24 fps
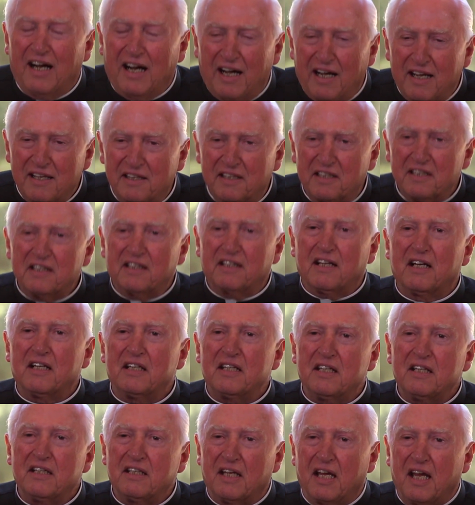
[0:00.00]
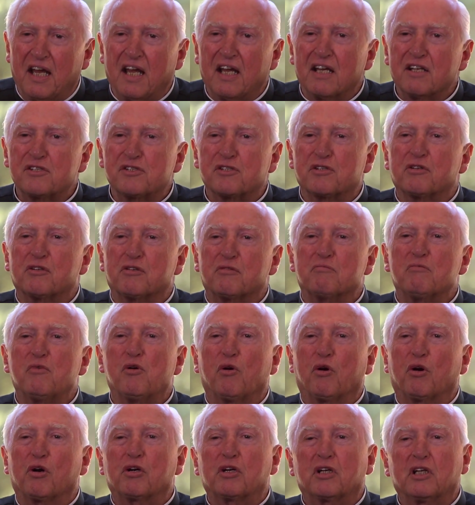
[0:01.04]
I think I need answered
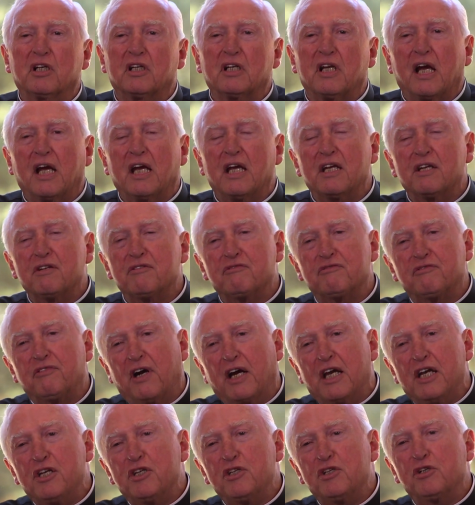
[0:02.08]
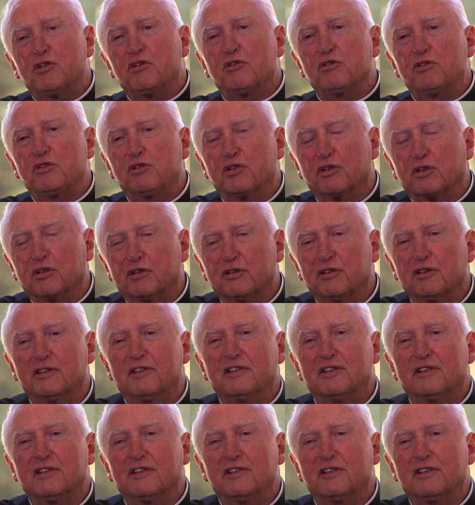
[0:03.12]
more. Can I invite you to